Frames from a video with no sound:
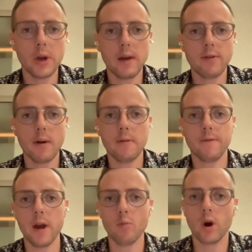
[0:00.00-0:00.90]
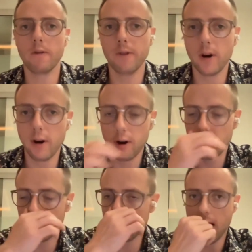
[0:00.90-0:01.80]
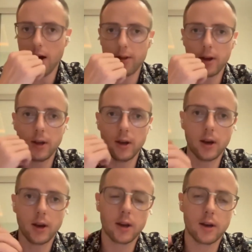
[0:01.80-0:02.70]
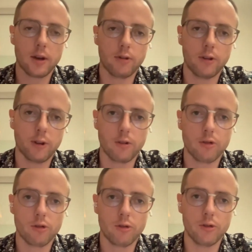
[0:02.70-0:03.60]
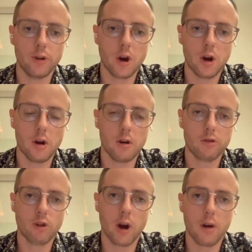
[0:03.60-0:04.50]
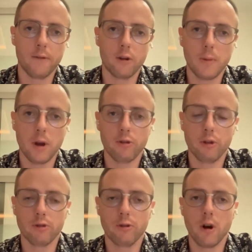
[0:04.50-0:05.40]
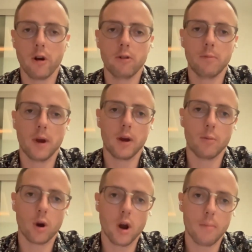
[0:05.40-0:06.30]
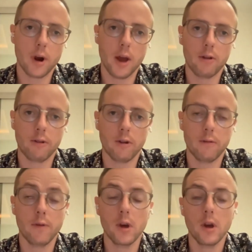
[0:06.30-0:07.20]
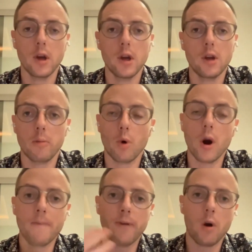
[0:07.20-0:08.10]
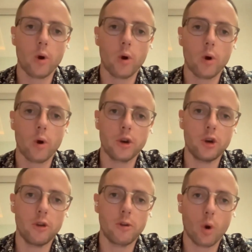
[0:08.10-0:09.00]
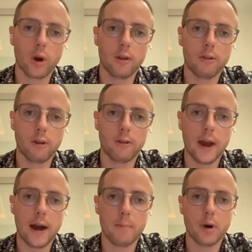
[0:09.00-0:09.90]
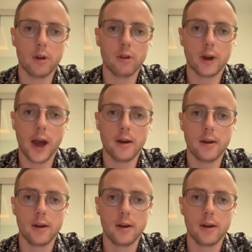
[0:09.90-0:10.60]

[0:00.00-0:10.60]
we give them the framework for how they need to conduct research. Check all the first page search results, make it more comprehensive. The more upfront work you do, the more consistent output you'll get.